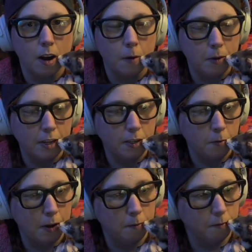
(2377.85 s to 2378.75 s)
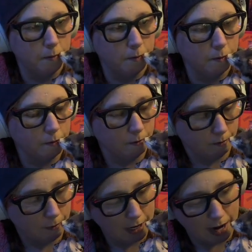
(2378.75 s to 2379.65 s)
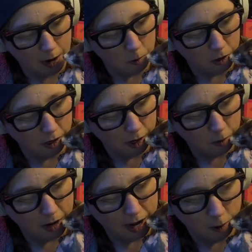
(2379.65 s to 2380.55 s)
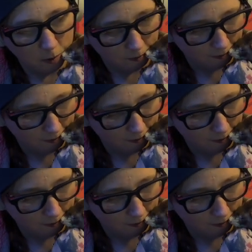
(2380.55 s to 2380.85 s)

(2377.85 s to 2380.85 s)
I picked him up an hour ago now.